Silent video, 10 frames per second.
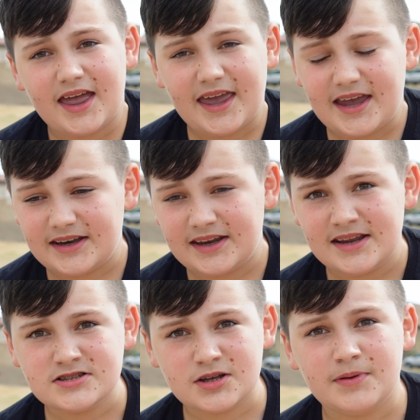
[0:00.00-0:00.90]
And it
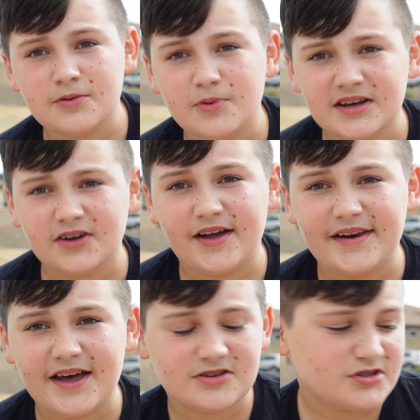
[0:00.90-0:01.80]
is a bit windy right
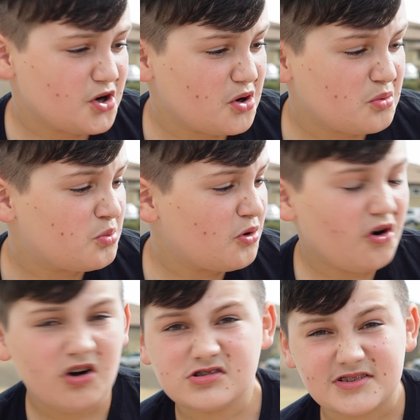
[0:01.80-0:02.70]
now, so
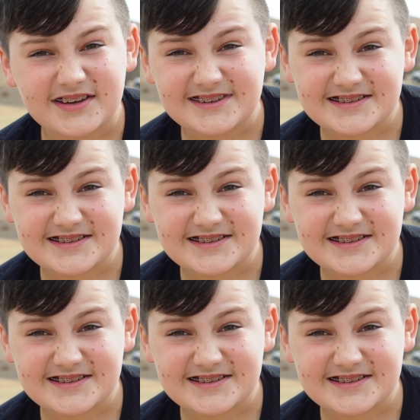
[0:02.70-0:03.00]
we'll also get to